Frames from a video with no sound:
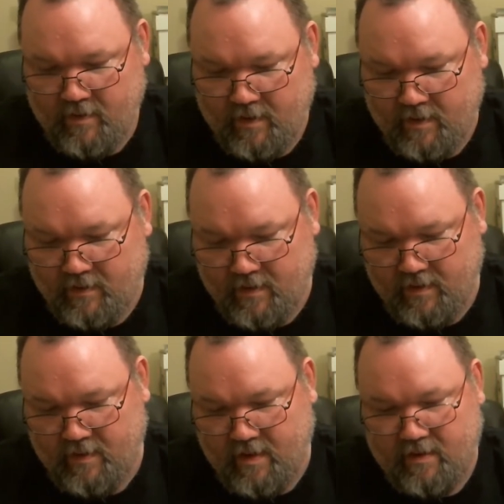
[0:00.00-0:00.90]
And
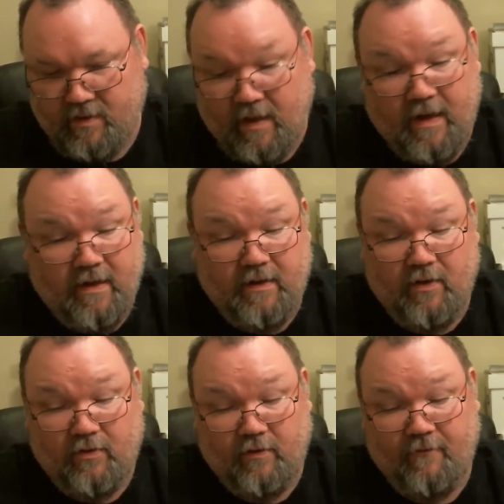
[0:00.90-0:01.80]
then next, like I said,
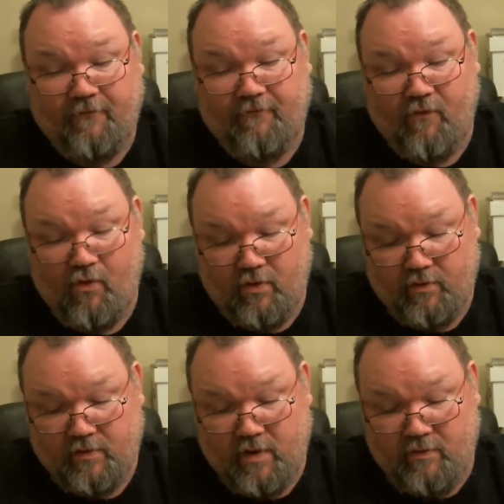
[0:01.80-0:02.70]
now there's four.
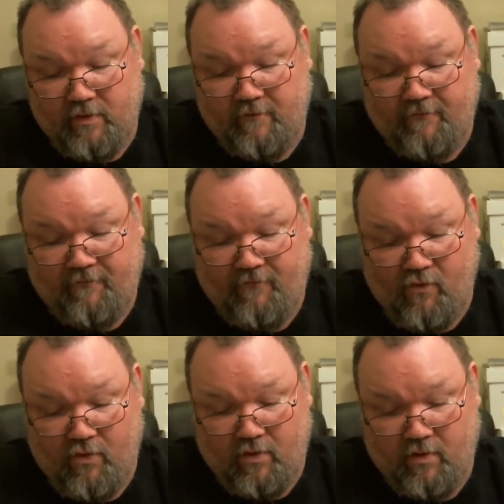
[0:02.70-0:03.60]
There's always
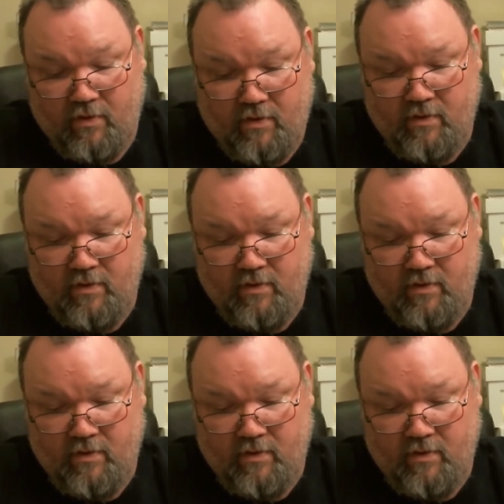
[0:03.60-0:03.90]
four.